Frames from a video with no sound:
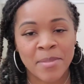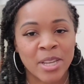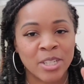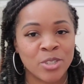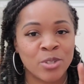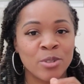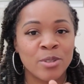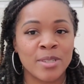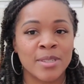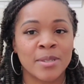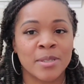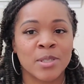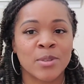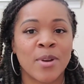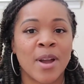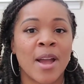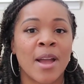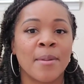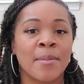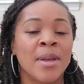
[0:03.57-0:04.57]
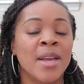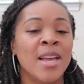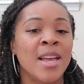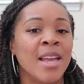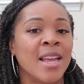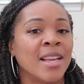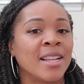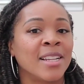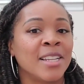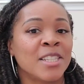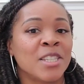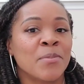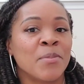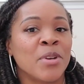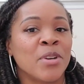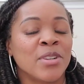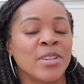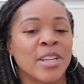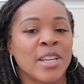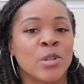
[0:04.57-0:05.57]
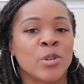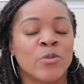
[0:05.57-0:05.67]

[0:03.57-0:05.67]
Make sure you subscribe and click the bell to get